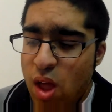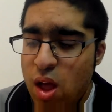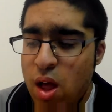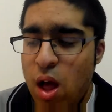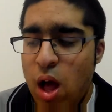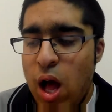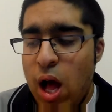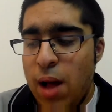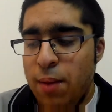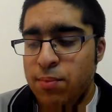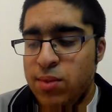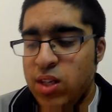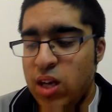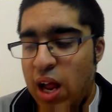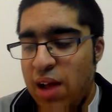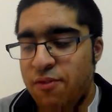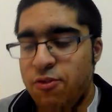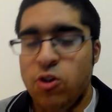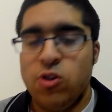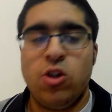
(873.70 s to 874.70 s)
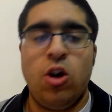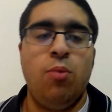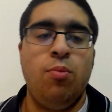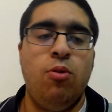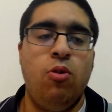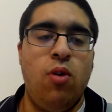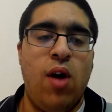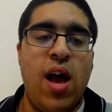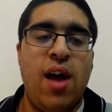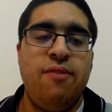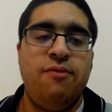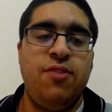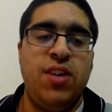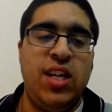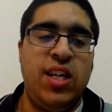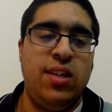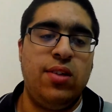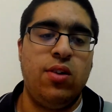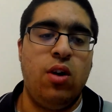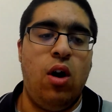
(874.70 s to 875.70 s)
So like for example
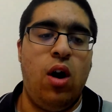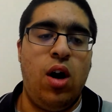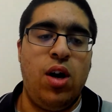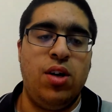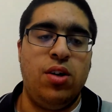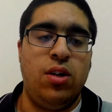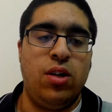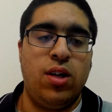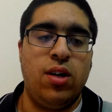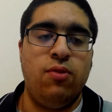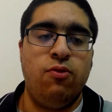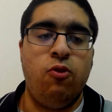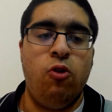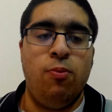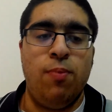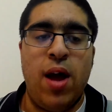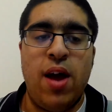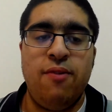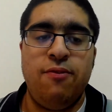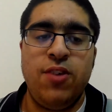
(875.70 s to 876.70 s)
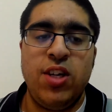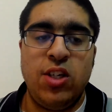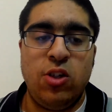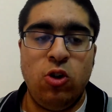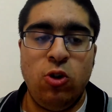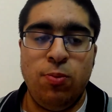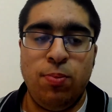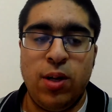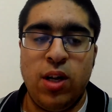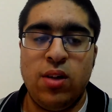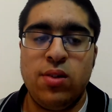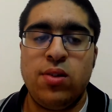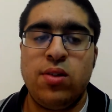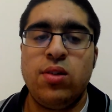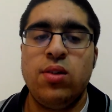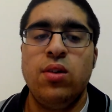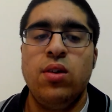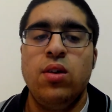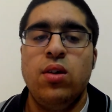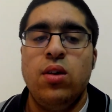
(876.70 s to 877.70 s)
Fe, so iron can form Fe2+,
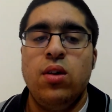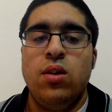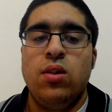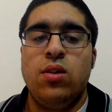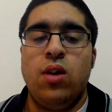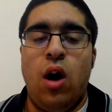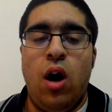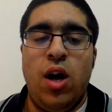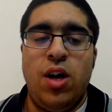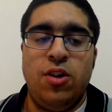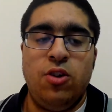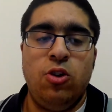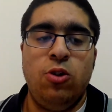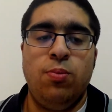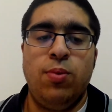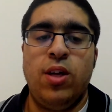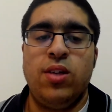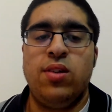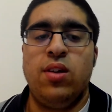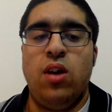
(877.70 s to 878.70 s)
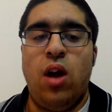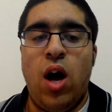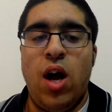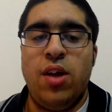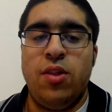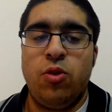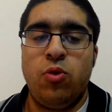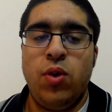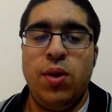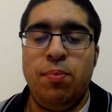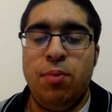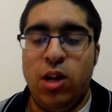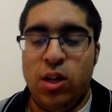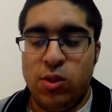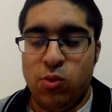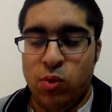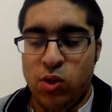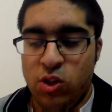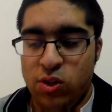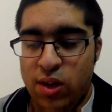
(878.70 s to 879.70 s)
iron 2+, and iron
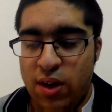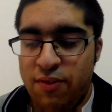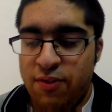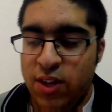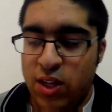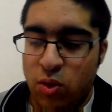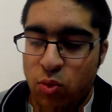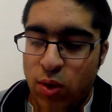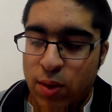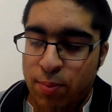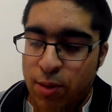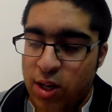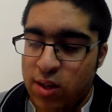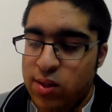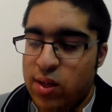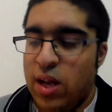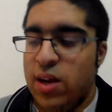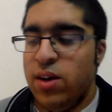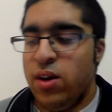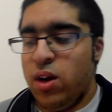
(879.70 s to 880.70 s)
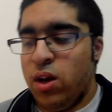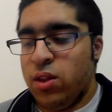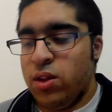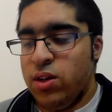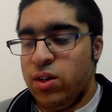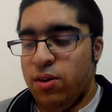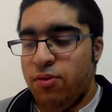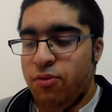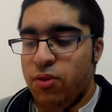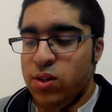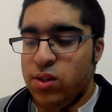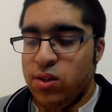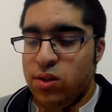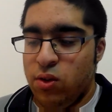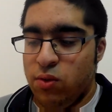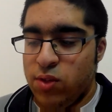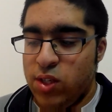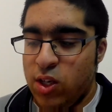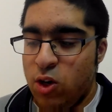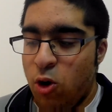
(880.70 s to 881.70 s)
3+, which is Fe3+. Another difference is
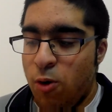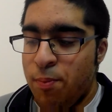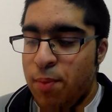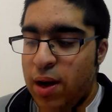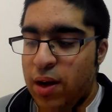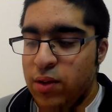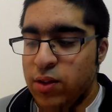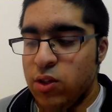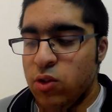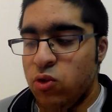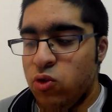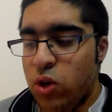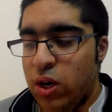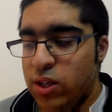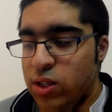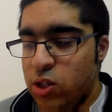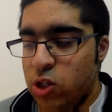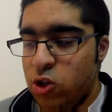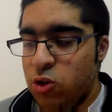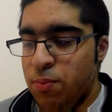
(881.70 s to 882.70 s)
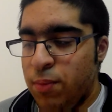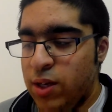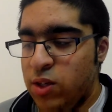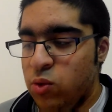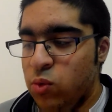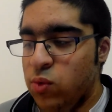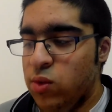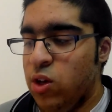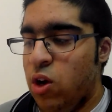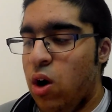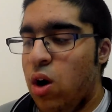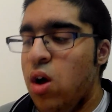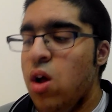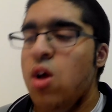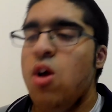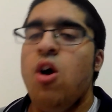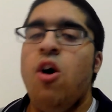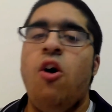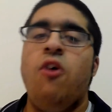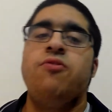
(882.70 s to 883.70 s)
obviously compounds of transition metals are
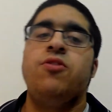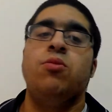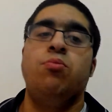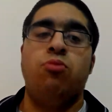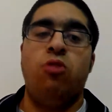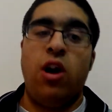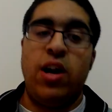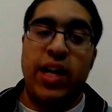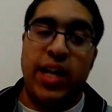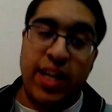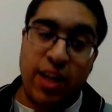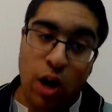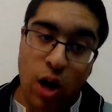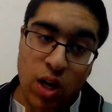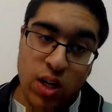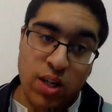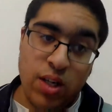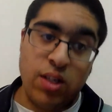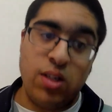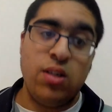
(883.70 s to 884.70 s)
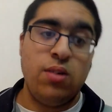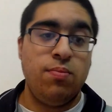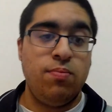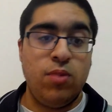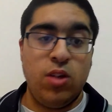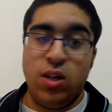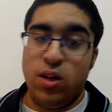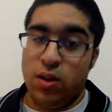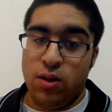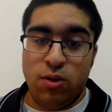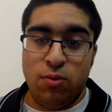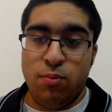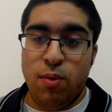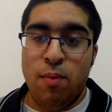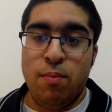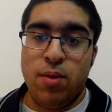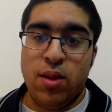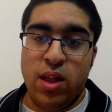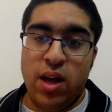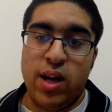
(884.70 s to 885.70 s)
often brightly coloured. You can
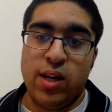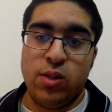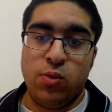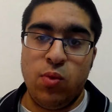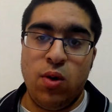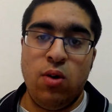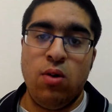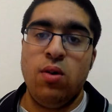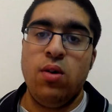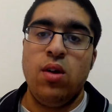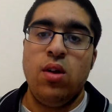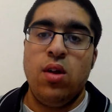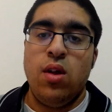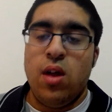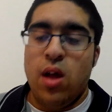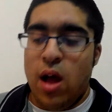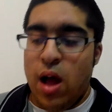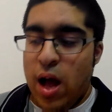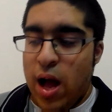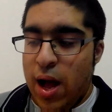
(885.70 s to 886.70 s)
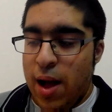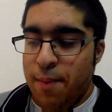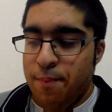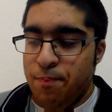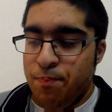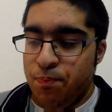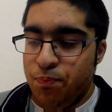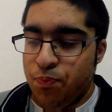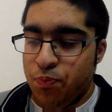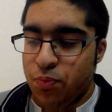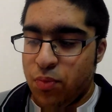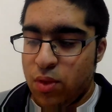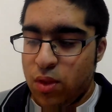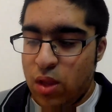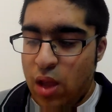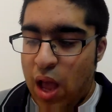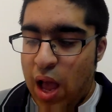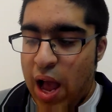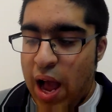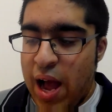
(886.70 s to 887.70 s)
remember that as well. And
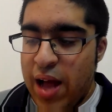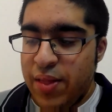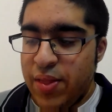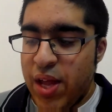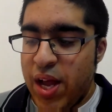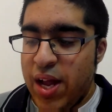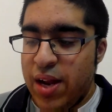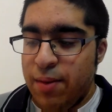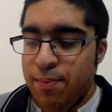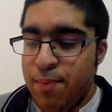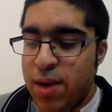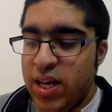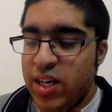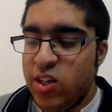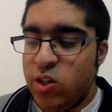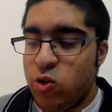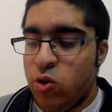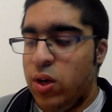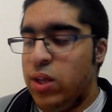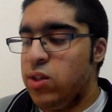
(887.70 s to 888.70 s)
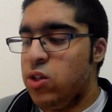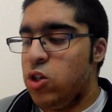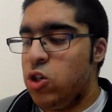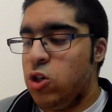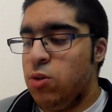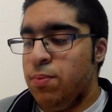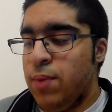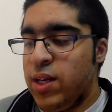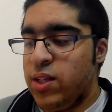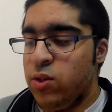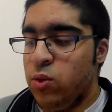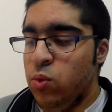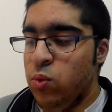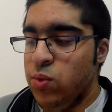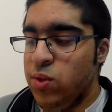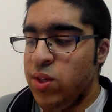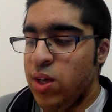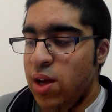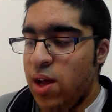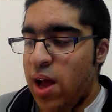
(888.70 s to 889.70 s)
then many transition
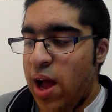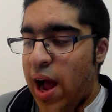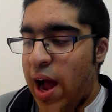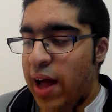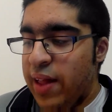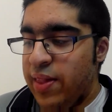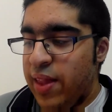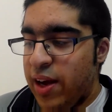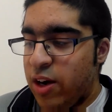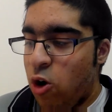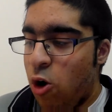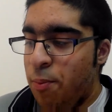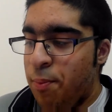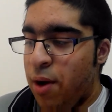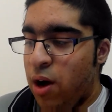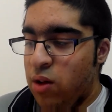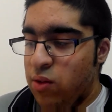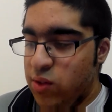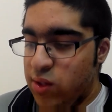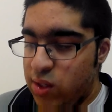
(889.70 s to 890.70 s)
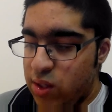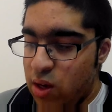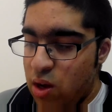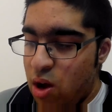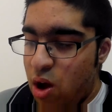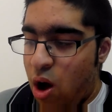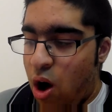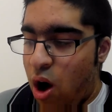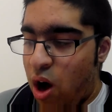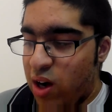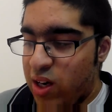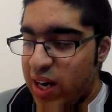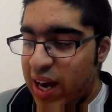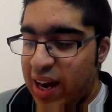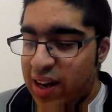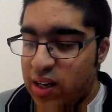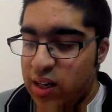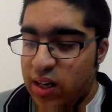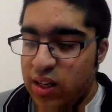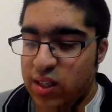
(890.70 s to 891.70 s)
metals and their compounds are
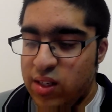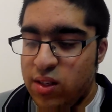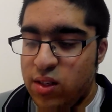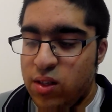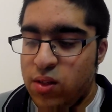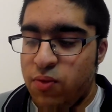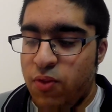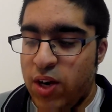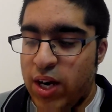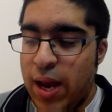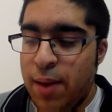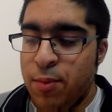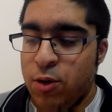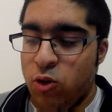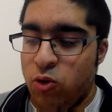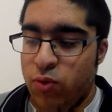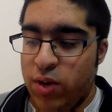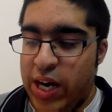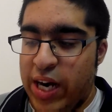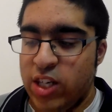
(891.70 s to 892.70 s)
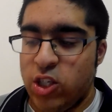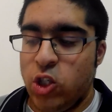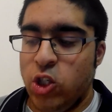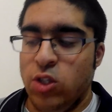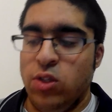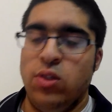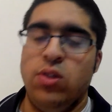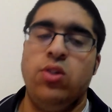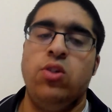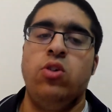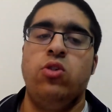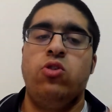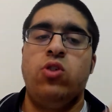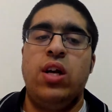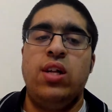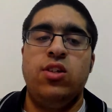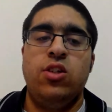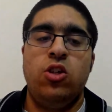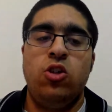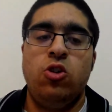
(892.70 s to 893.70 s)
catalysts for chemical reactions. So
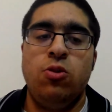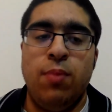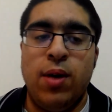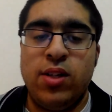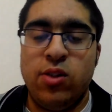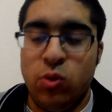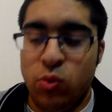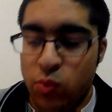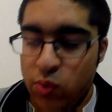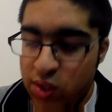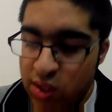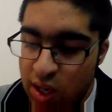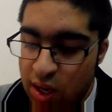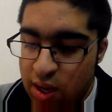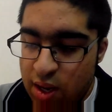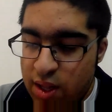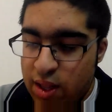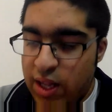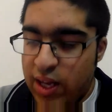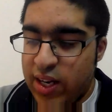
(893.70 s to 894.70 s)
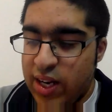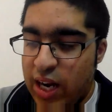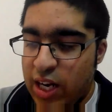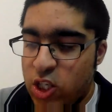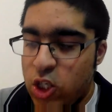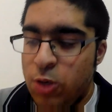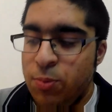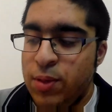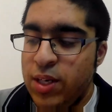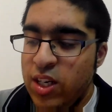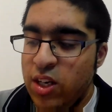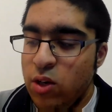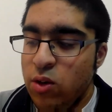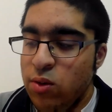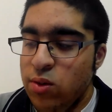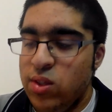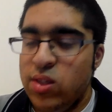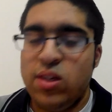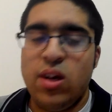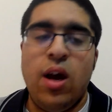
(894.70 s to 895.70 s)
transition metals, they can actually be
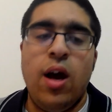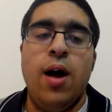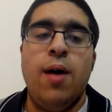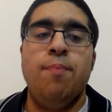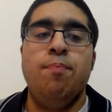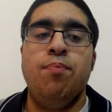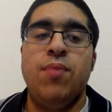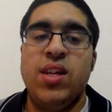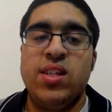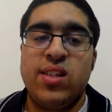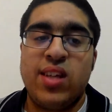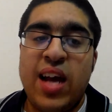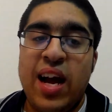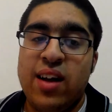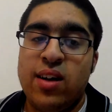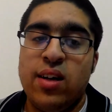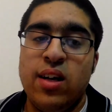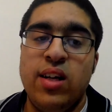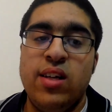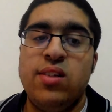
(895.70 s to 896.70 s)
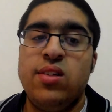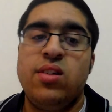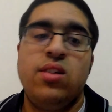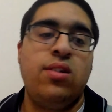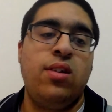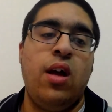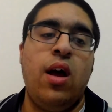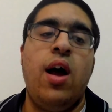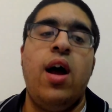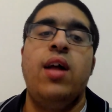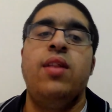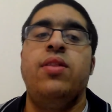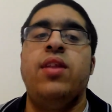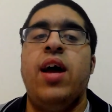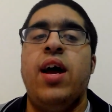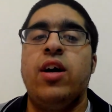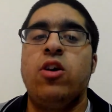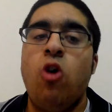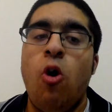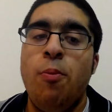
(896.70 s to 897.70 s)
used as catalysts, and
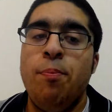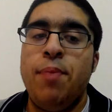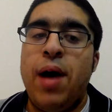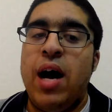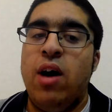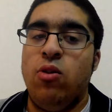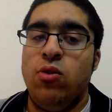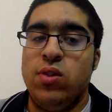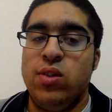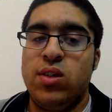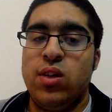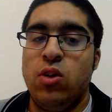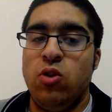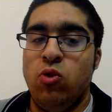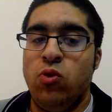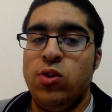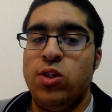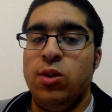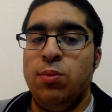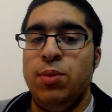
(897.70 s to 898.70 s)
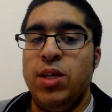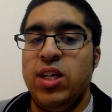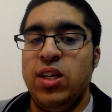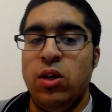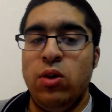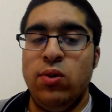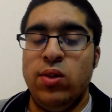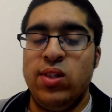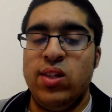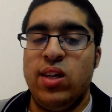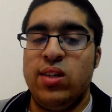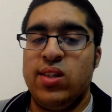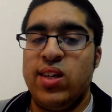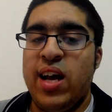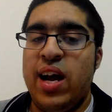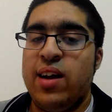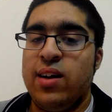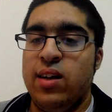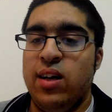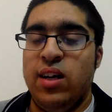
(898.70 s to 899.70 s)
their compounds can also be used as
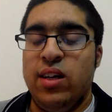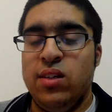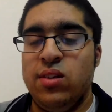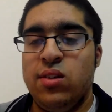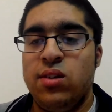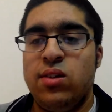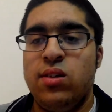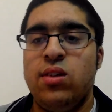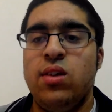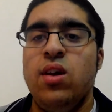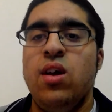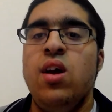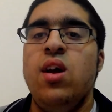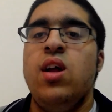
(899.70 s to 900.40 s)
catalysts.